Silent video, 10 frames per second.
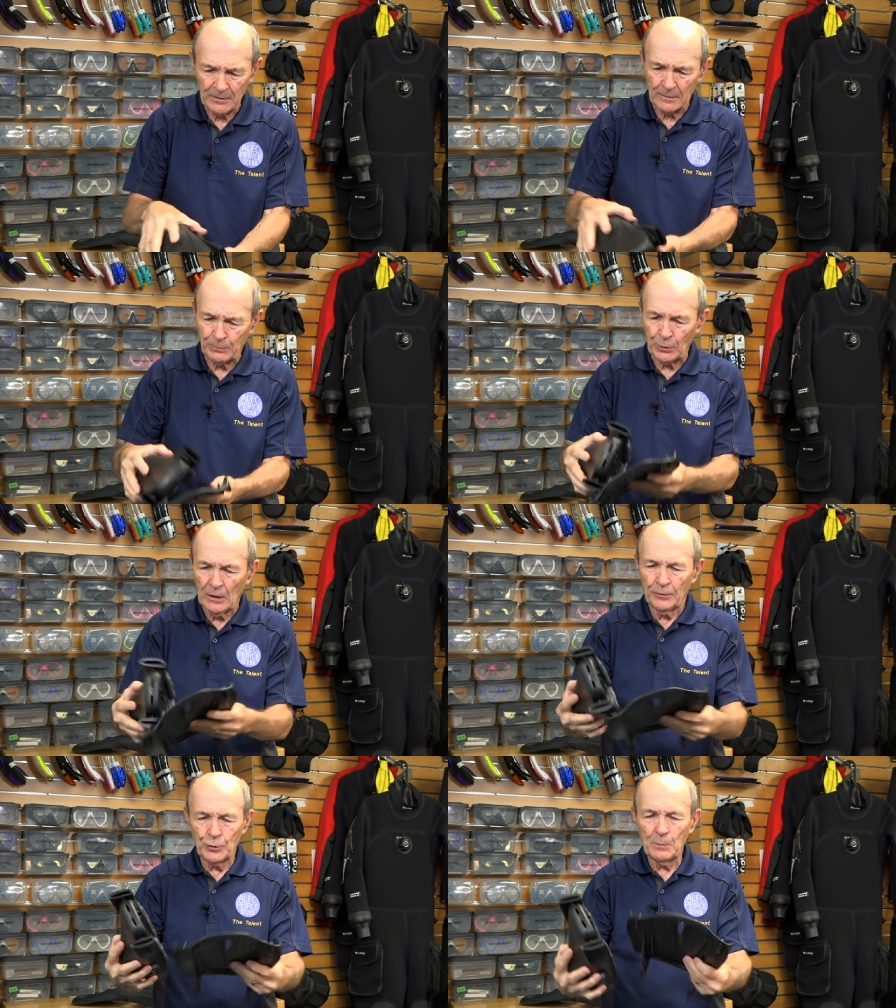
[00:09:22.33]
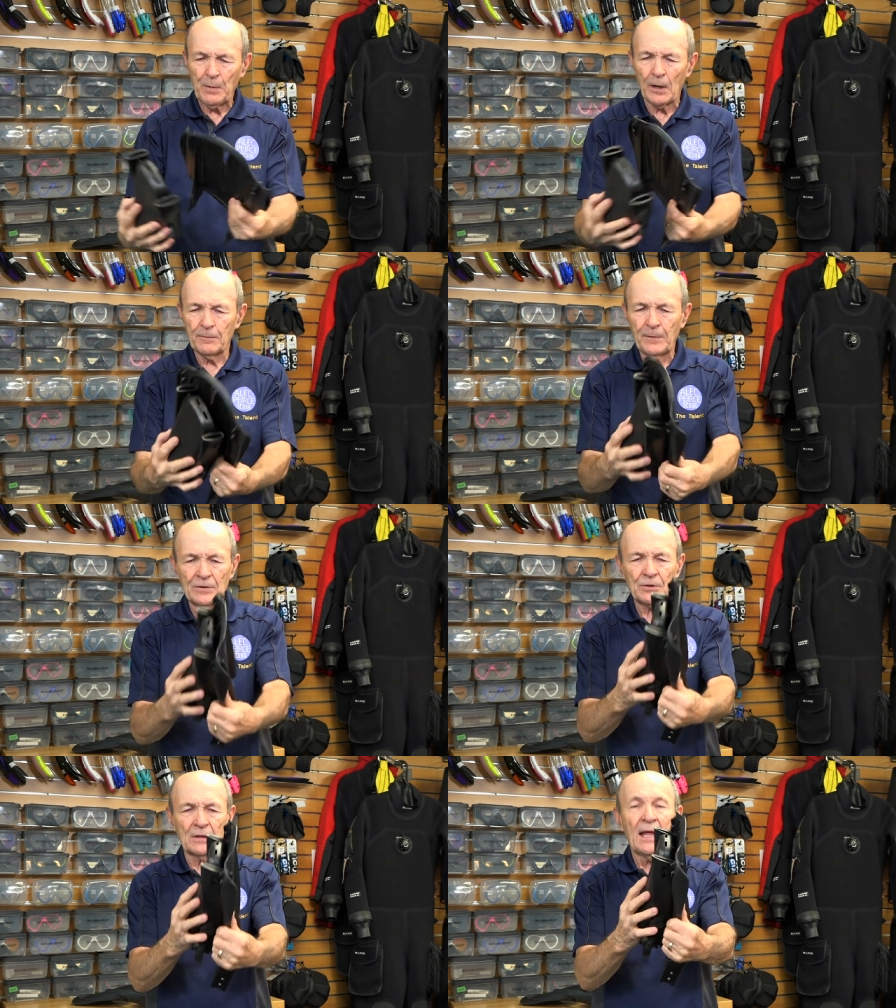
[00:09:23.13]
You can put two pair of
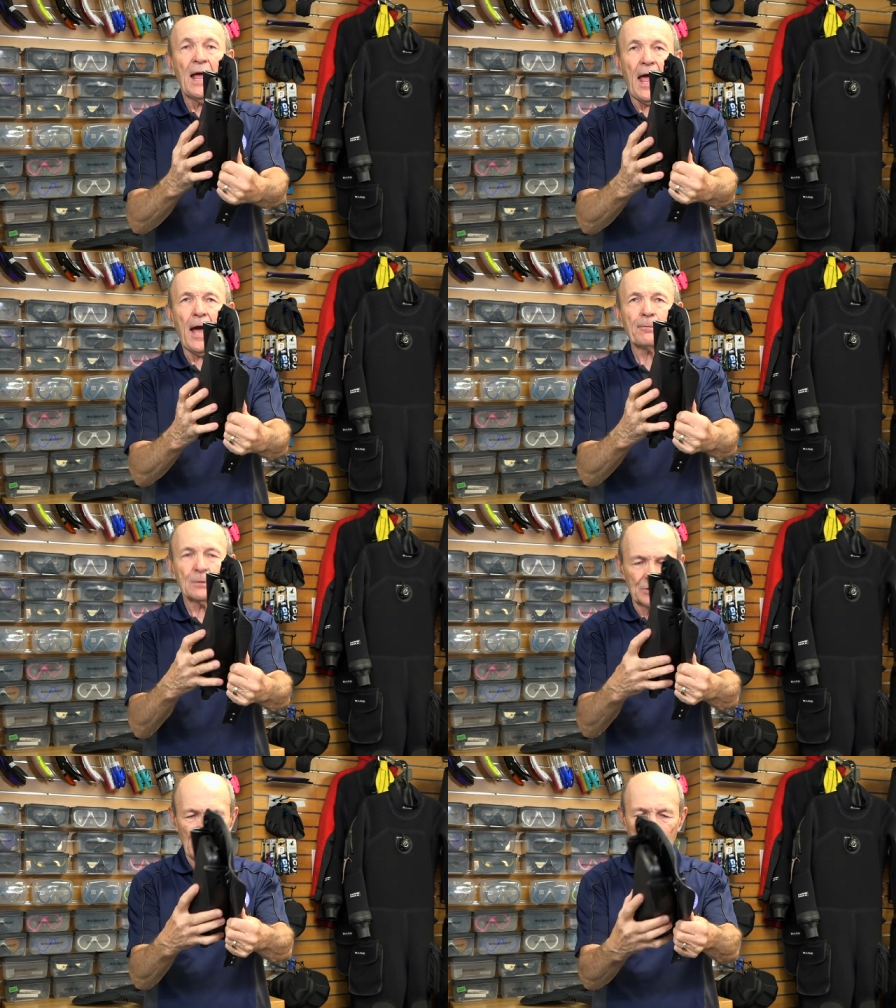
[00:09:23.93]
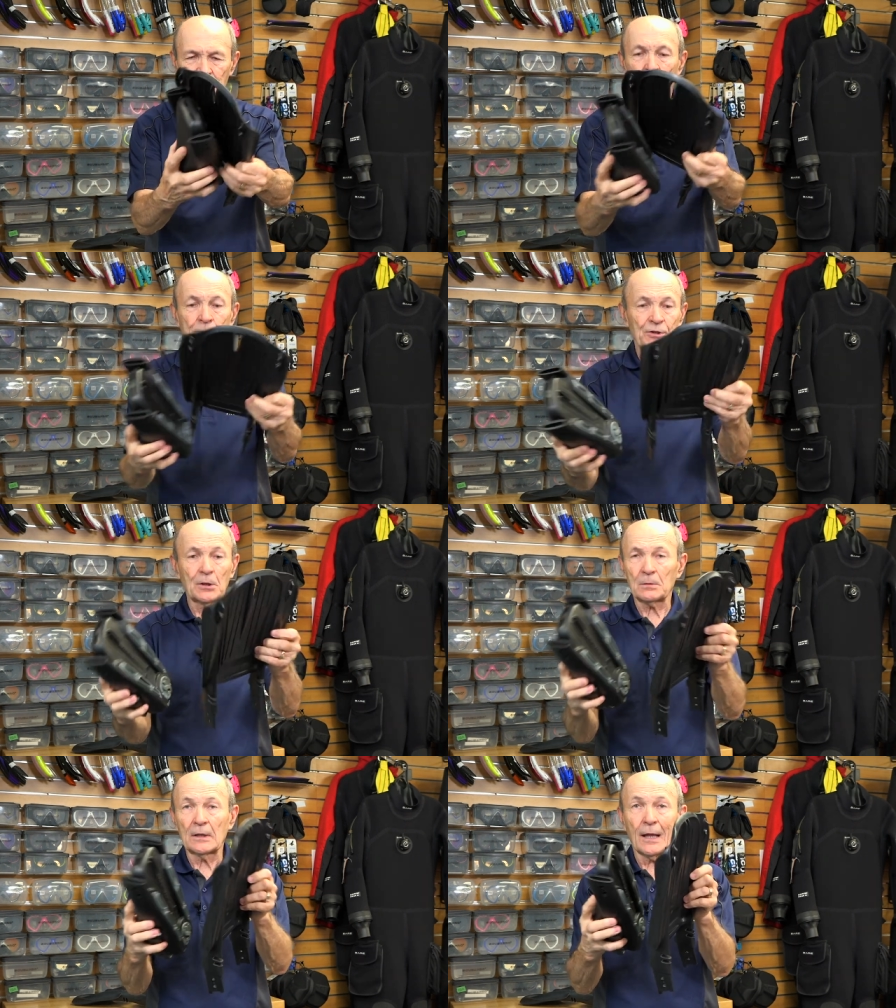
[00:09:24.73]
fins in half the size,
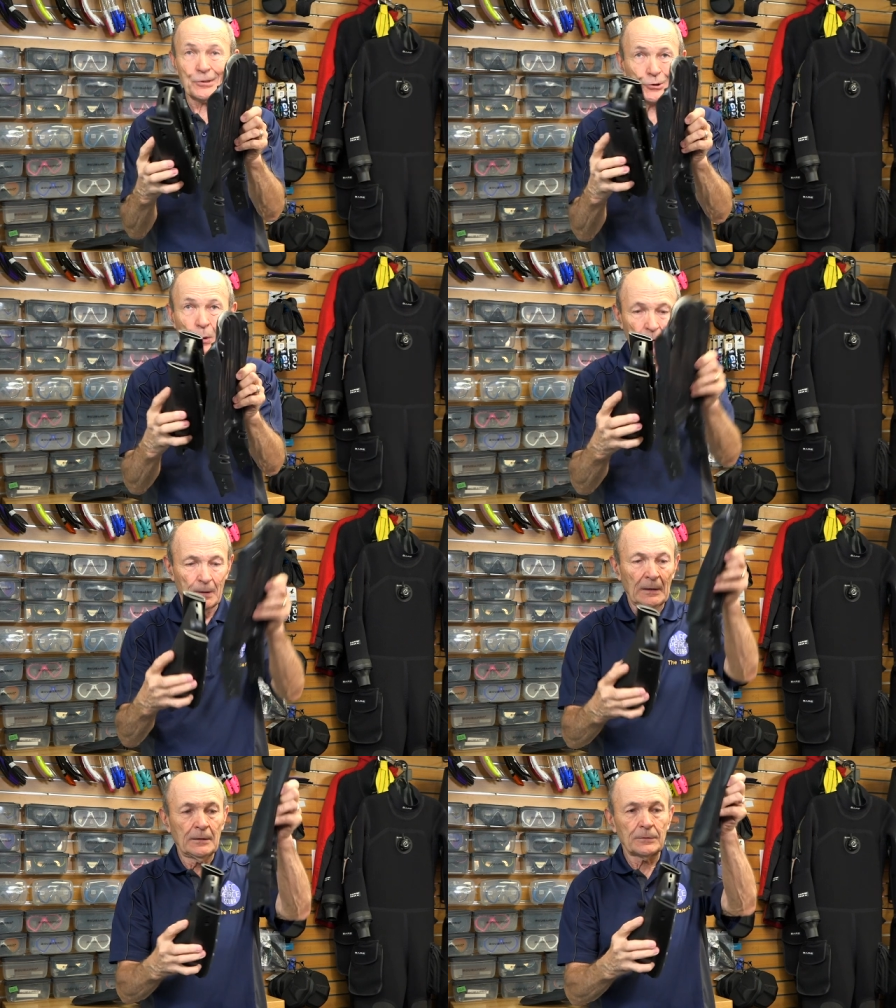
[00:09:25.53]
certainly a lot shorter.